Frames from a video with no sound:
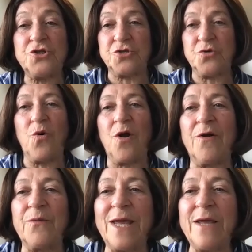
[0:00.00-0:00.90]

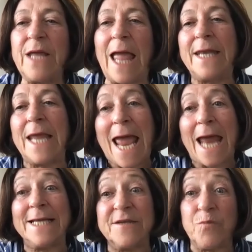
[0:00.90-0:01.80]
Sure. And
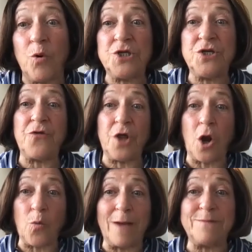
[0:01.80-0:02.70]
it's important to know that
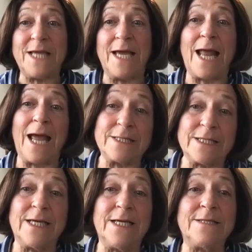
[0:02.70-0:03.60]
our website
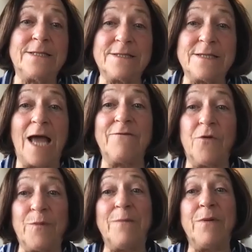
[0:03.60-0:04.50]
actually is designed
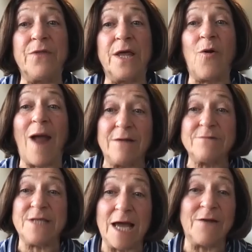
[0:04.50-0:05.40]
for people that are
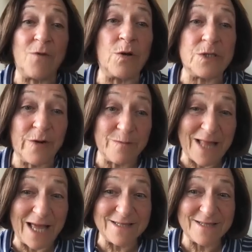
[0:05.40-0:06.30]
outside of cochlear
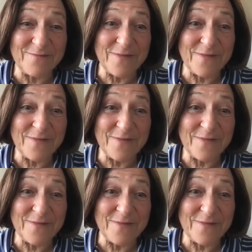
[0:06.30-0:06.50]
implants.